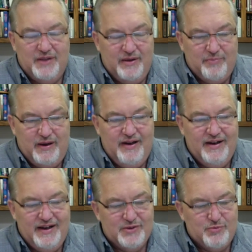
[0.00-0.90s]
That
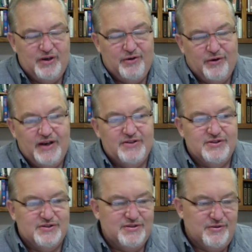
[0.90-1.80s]
parent has been
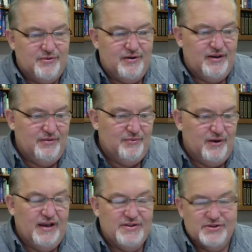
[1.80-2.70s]
gracious and
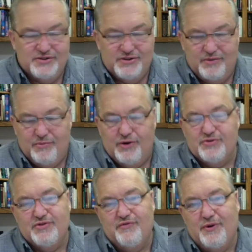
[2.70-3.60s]
righteous and
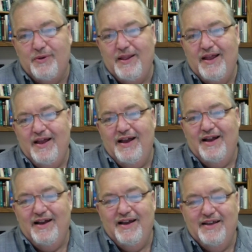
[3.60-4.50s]
merciful.
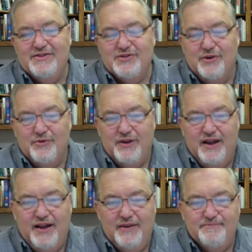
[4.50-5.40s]
And so
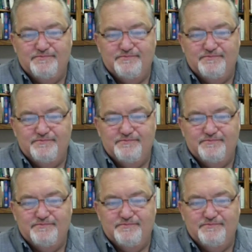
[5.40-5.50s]
God,